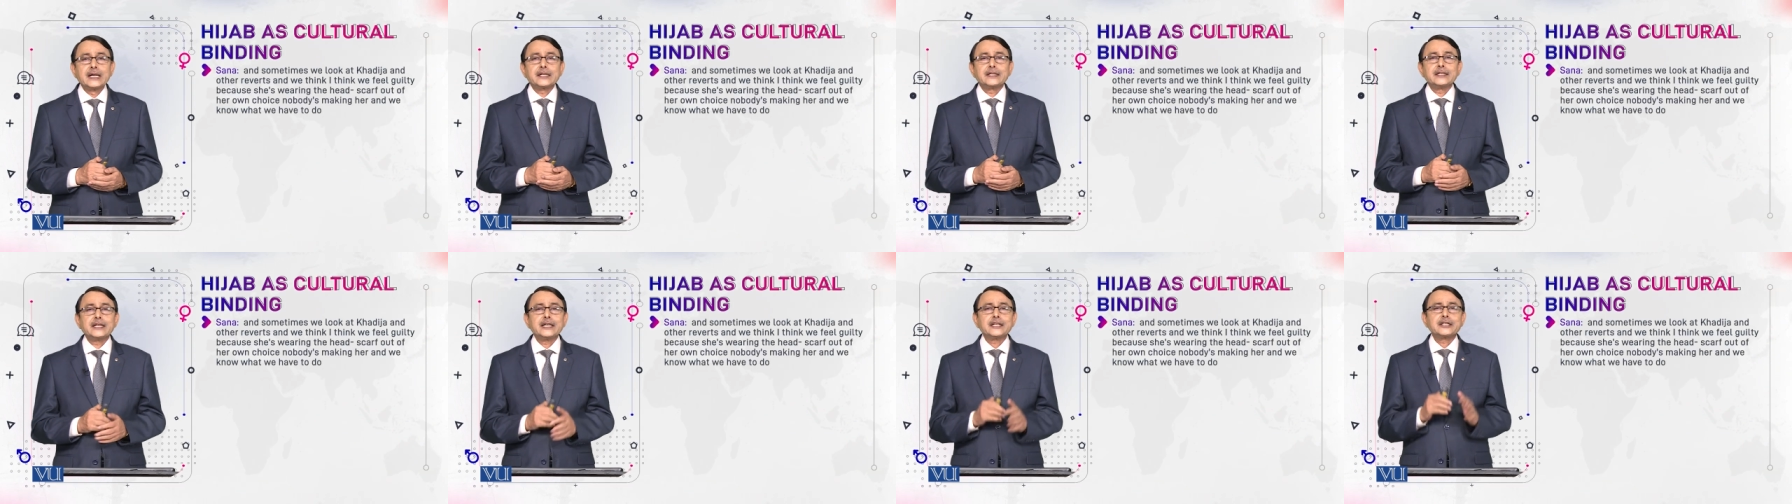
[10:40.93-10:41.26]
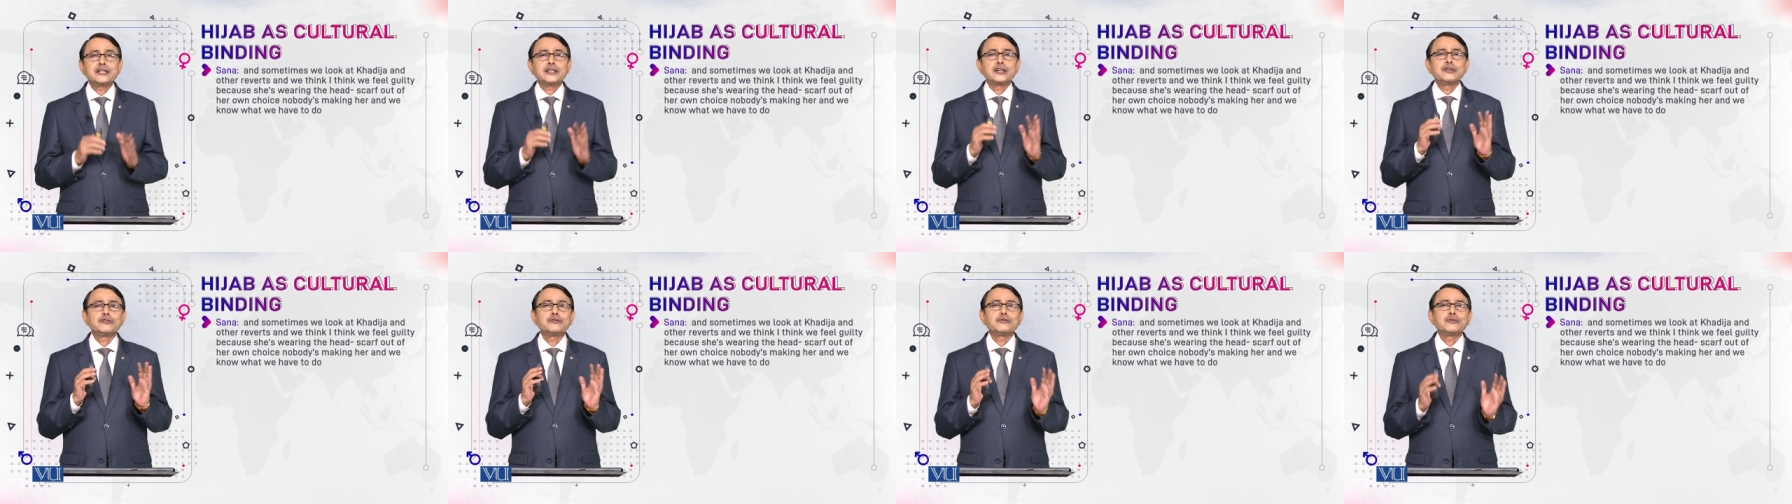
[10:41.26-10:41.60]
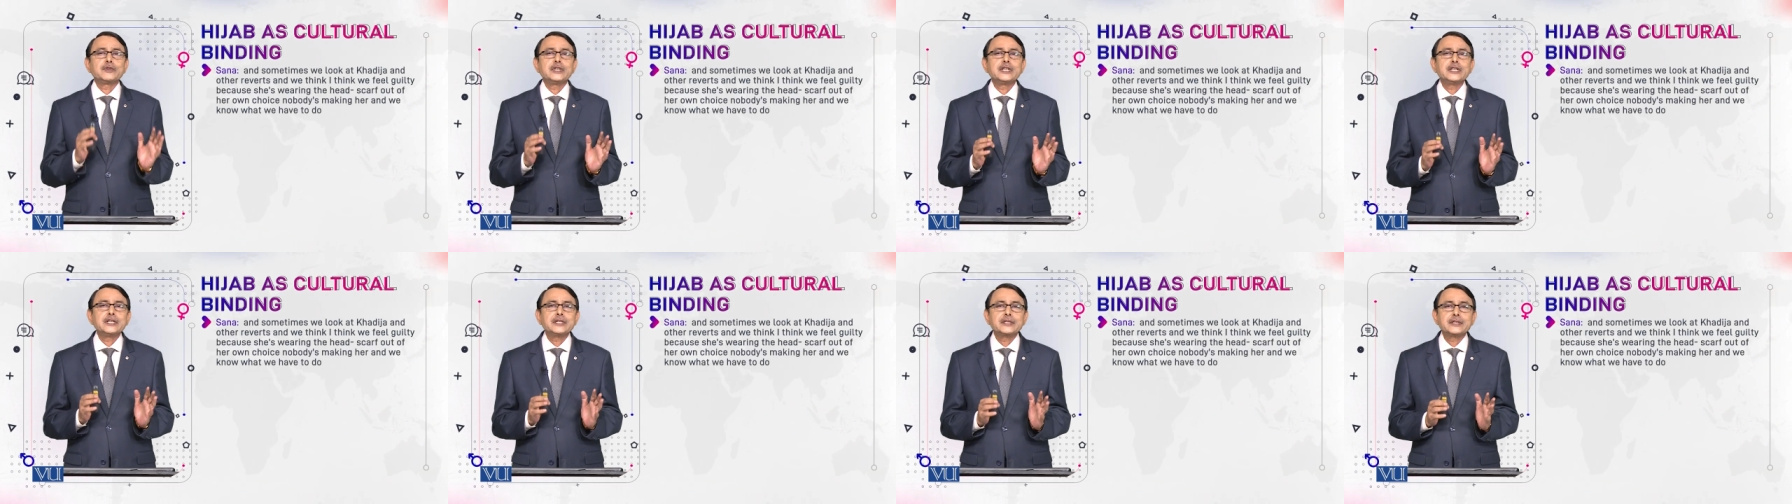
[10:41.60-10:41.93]
that
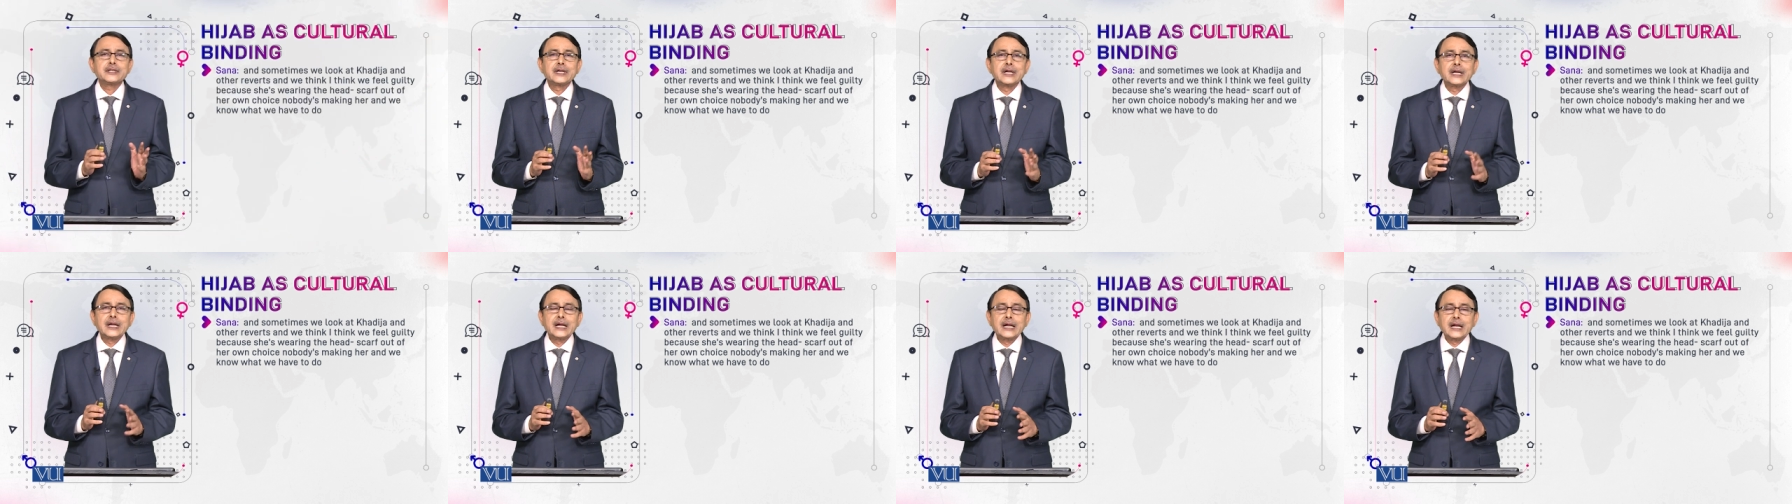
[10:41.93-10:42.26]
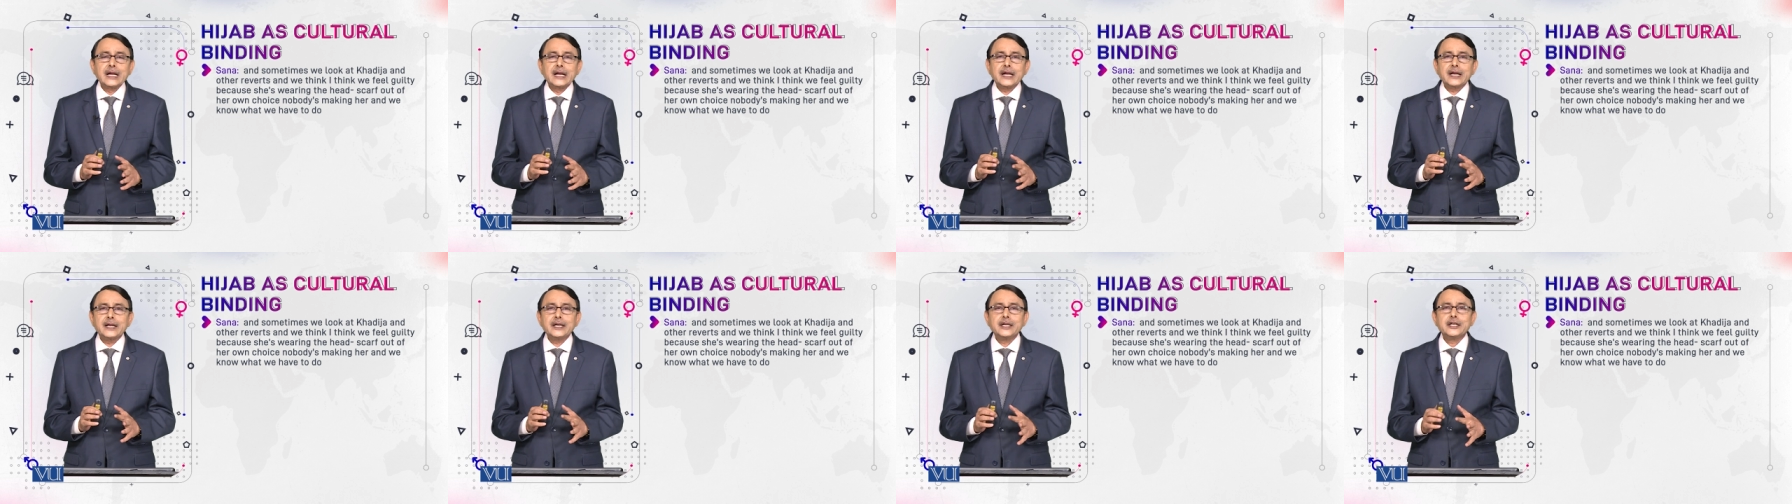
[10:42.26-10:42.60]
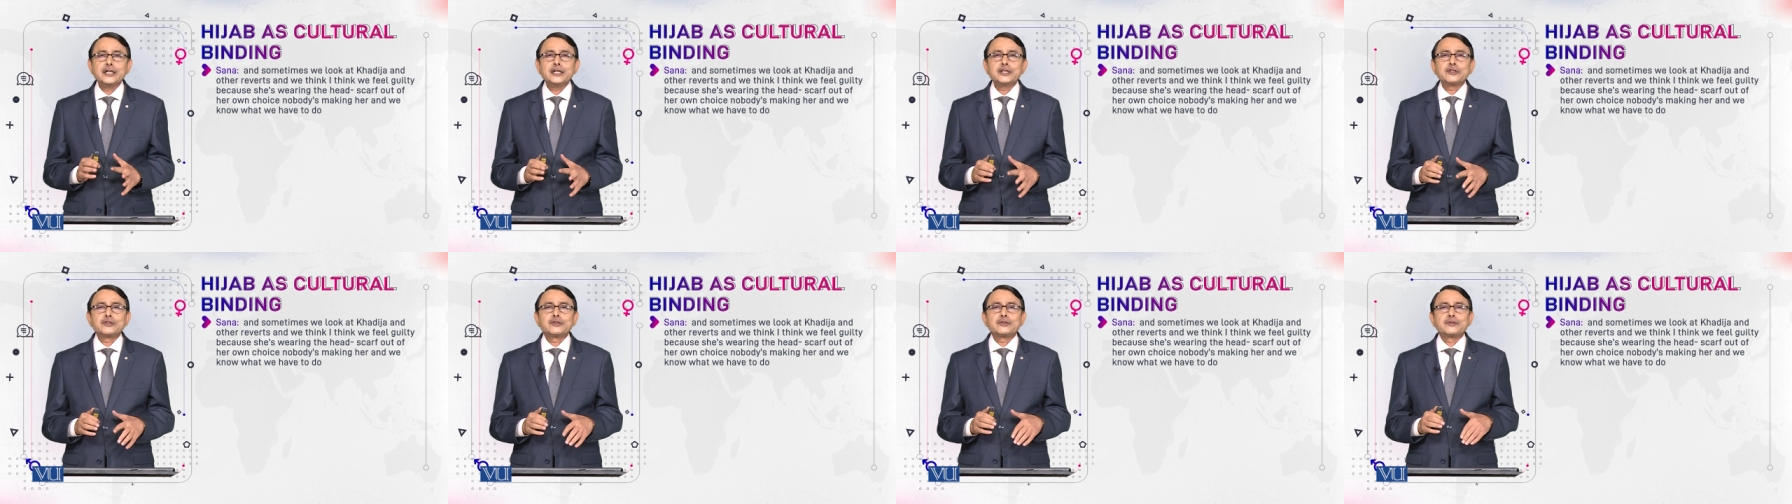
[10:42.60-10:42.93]
conveys
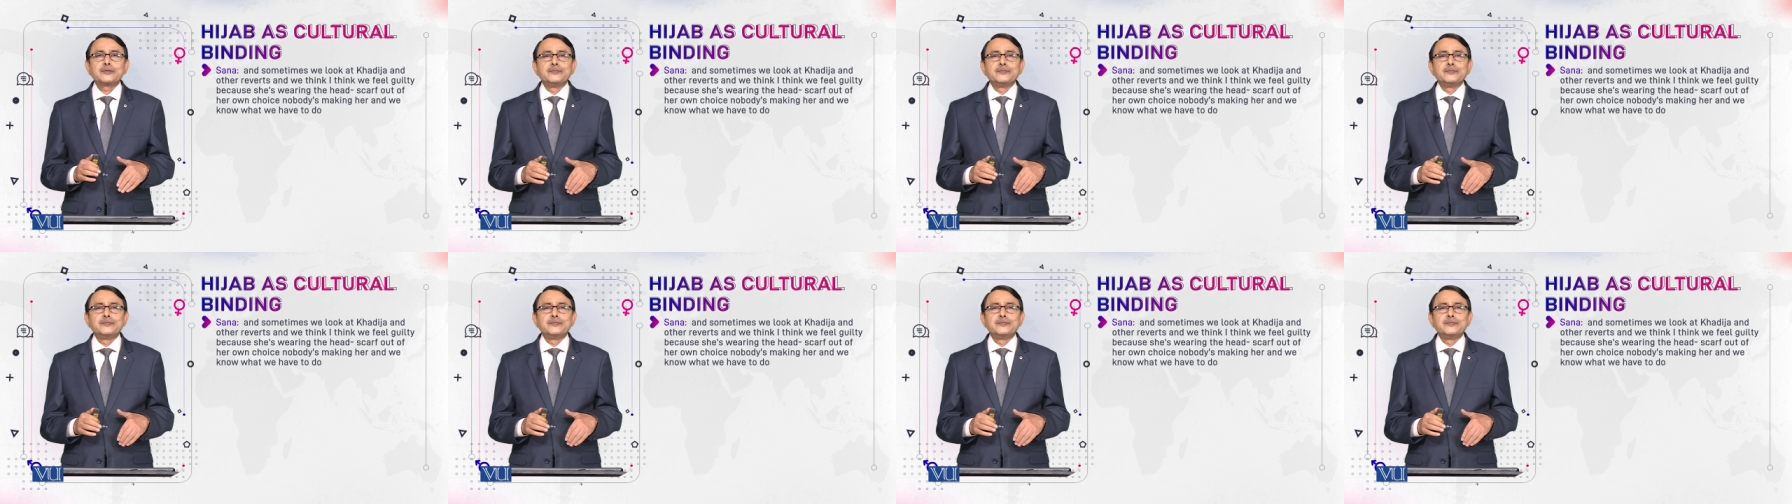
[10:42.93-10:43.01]
a,